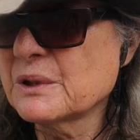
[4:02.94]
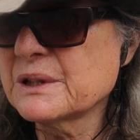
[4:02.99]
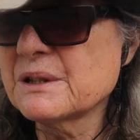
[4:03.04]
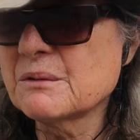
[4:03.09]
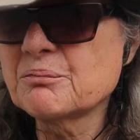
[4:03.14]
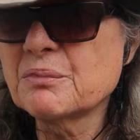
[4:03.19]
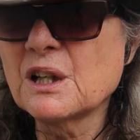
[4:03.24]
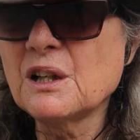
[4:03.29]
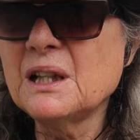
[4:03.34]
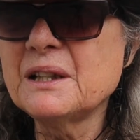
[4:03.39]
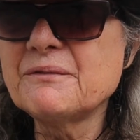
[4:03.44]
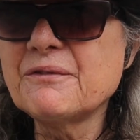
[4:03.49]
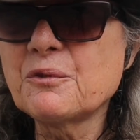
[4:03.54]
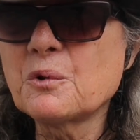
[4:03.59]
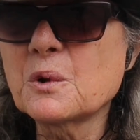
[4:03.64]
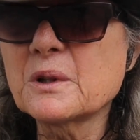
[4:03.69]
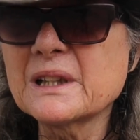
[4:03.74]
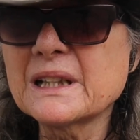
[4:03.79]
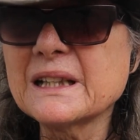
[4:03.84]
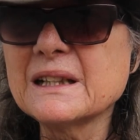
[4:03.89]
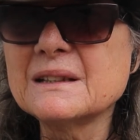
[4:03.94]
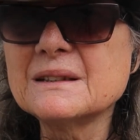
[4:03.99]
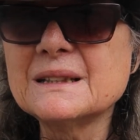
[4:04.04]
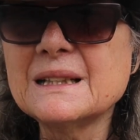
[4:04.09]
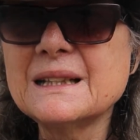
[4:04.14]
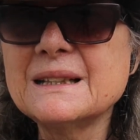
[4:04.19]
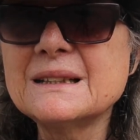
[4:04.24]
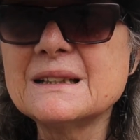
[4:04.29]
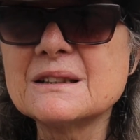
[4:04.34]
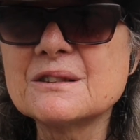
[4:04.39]
with the broadfork and
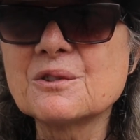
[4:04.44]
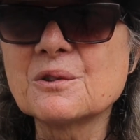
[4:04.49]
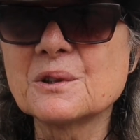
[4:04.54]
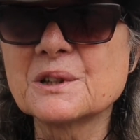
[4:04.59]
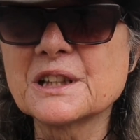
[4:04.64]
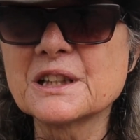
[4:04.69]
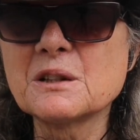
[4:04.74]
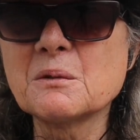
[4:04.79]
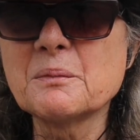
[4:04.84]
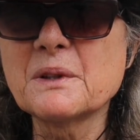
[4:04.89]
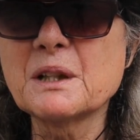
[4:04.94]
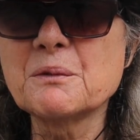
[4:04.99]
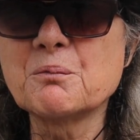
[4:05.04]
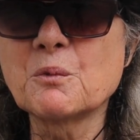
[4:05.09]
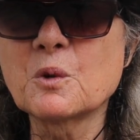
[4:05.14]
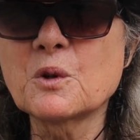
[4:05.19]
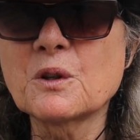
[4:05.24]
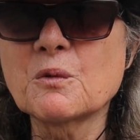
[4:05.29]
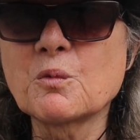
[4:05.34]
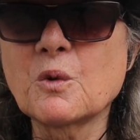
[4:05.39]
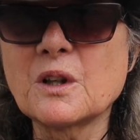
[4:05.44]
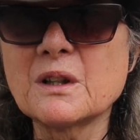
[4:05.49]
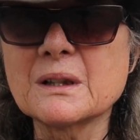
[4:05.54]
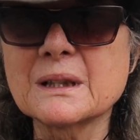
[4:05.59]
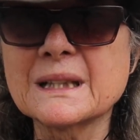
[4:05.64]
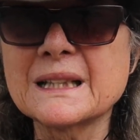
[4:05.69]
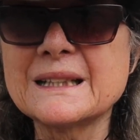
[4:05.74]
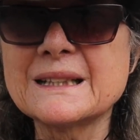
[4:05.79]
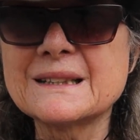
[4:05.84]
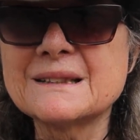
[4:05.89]
do a little bit more
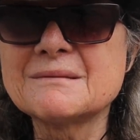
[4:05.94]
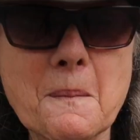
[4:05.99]
work.